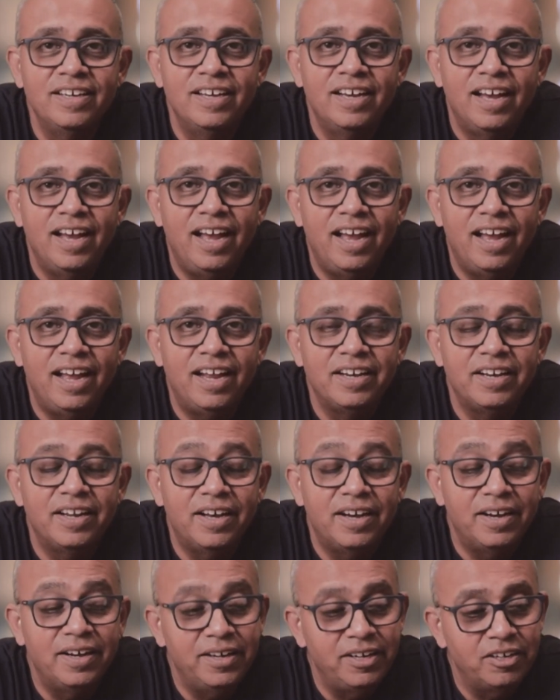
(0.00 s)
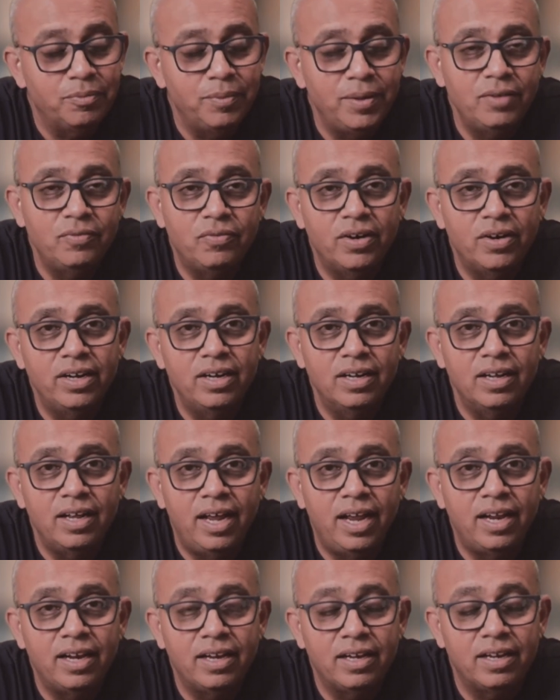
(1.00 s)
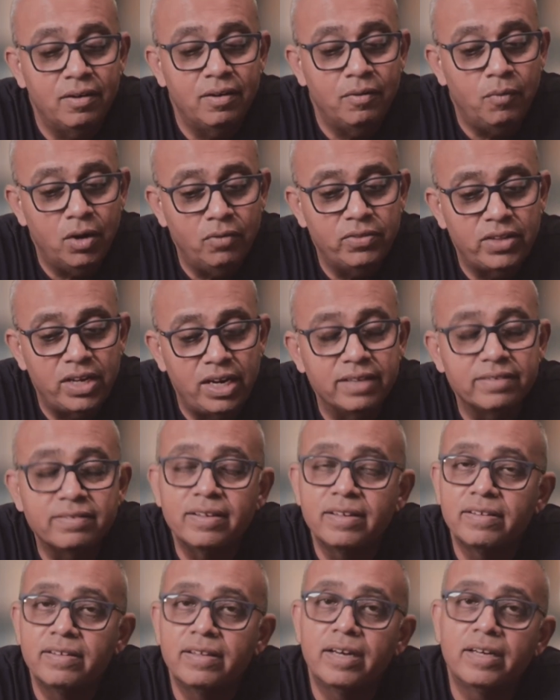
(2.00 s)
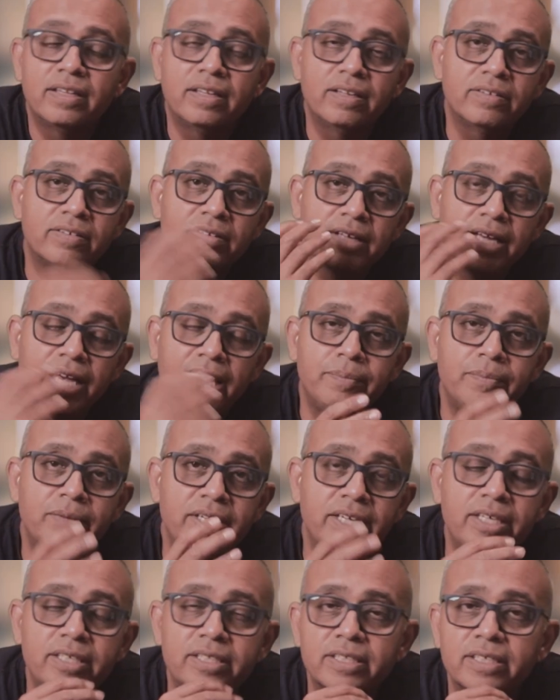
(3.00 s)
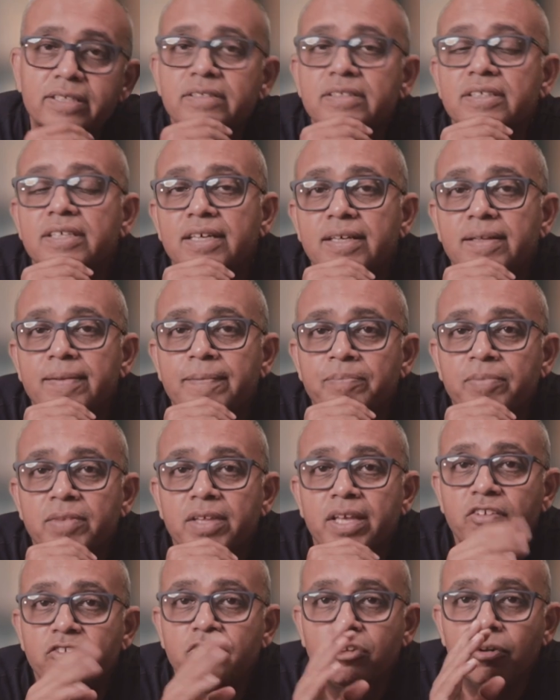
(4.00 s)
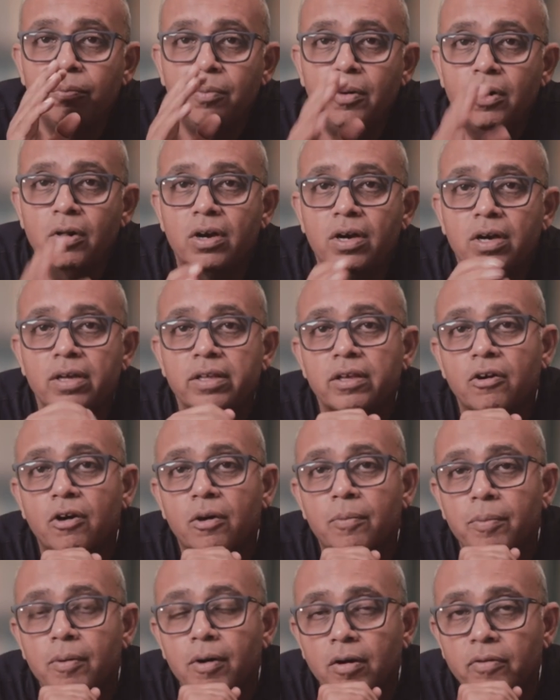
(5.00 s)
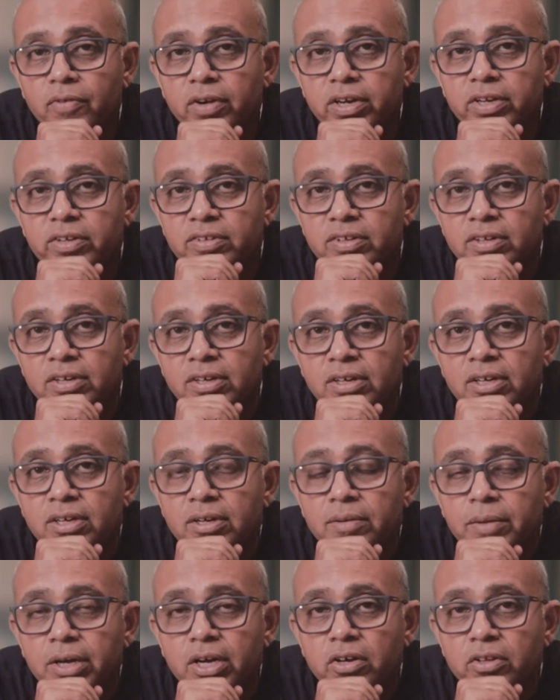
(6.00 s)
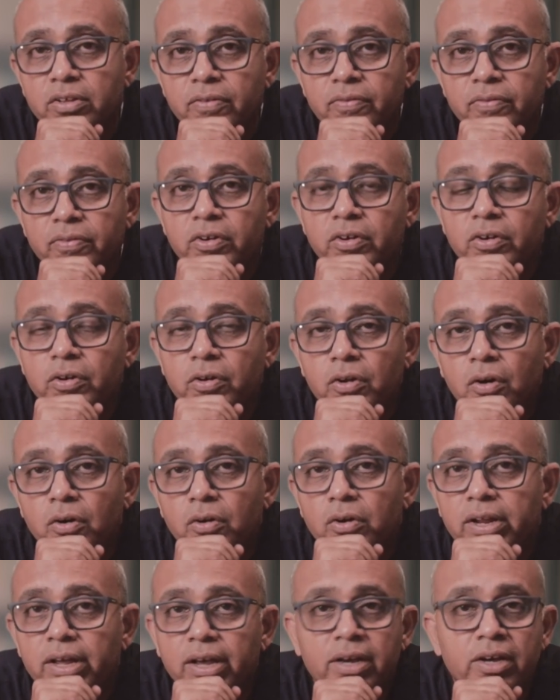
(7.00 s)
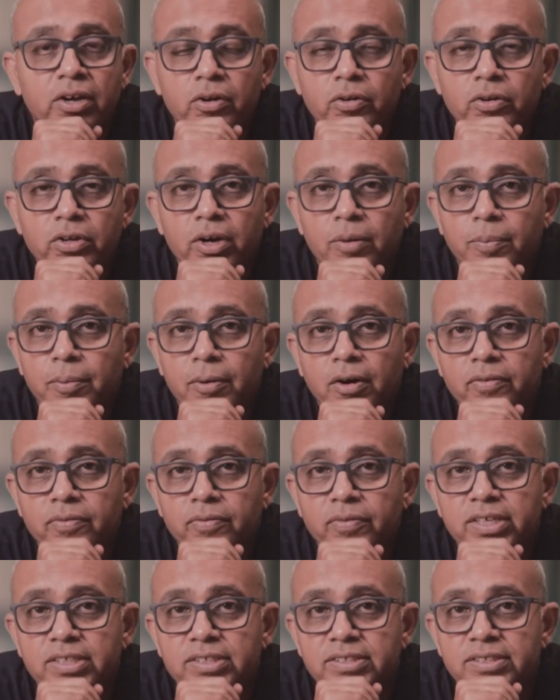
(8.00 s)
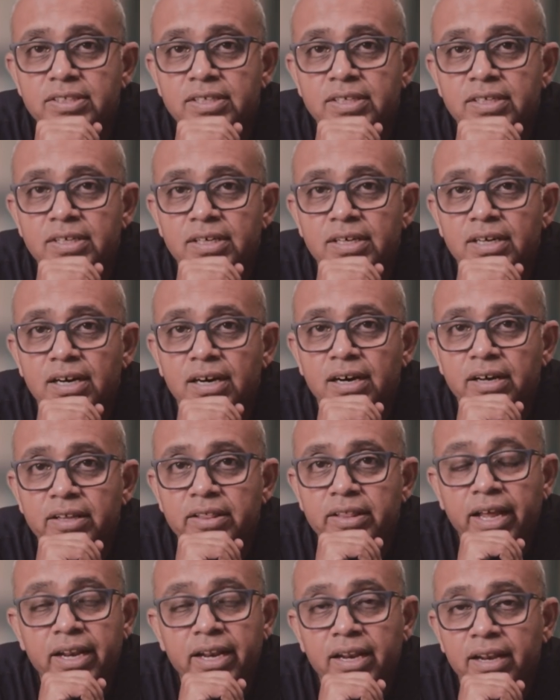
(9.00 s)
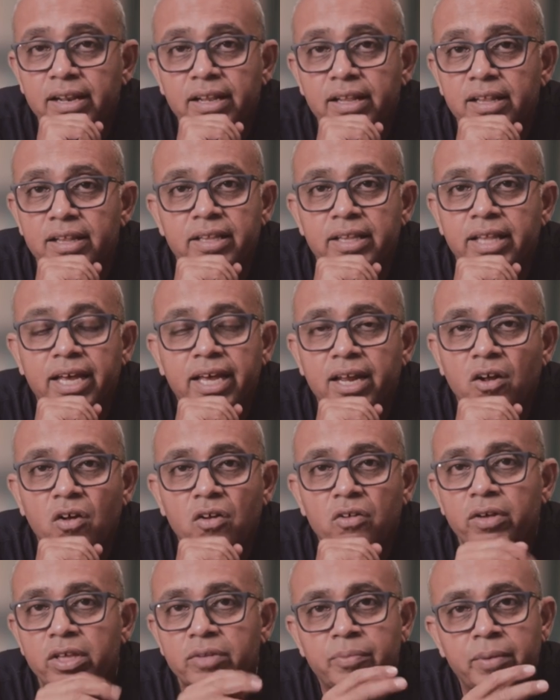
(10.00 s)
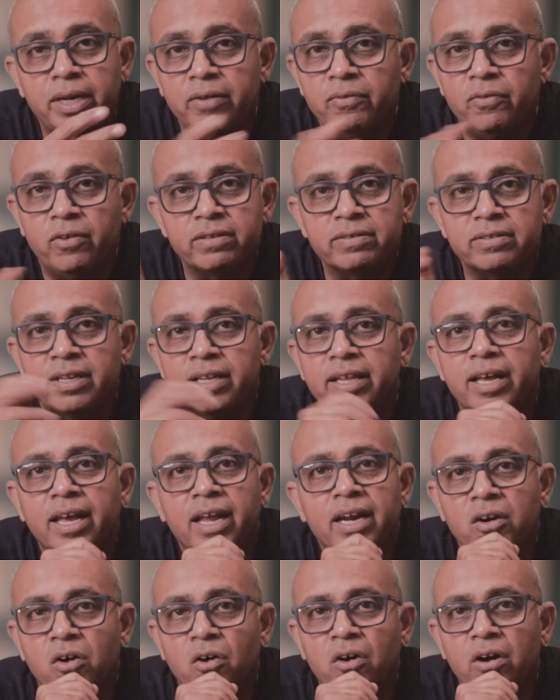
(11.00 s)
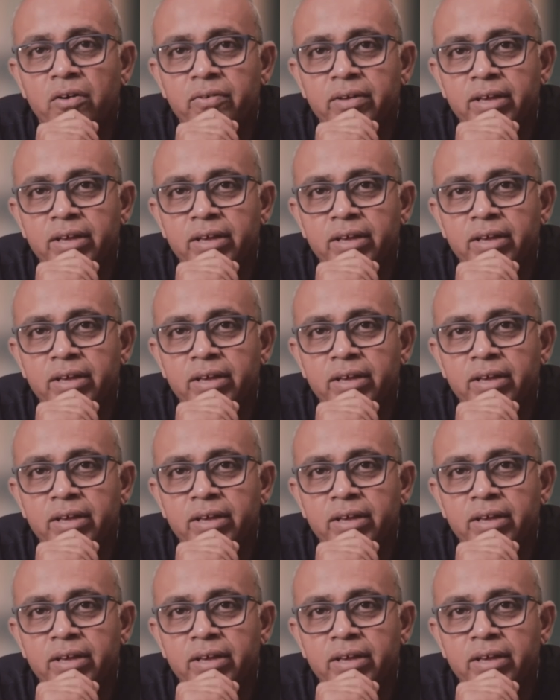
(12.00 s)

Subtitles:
And it's been fun. And one of the lessons that this game teaches is to book your profits. Because if you don't accrue your profits, then they can always be reversed and they can go away.